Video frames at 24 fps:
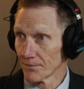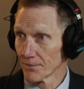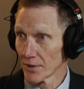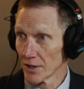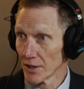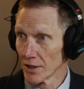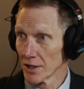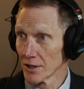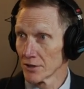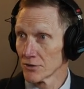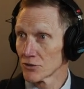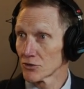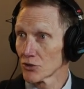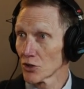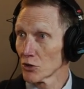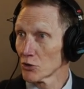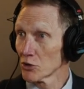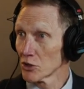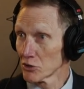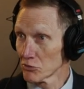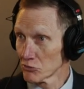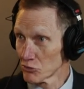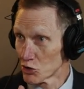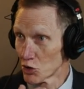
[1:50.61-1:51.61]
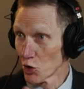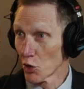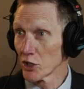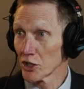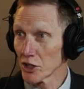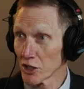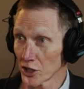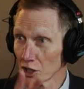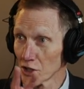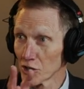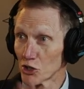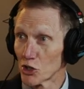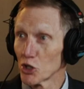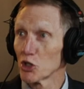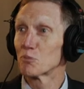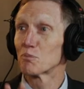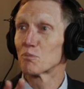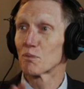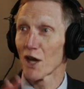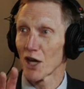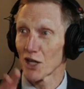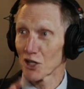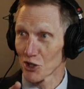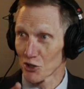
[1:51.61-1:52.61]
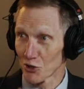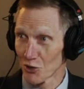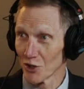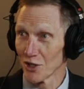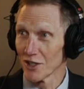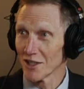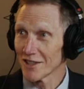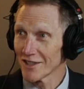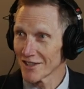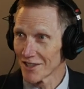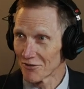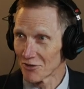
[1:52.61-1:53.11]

And so it was joining a good pedigree,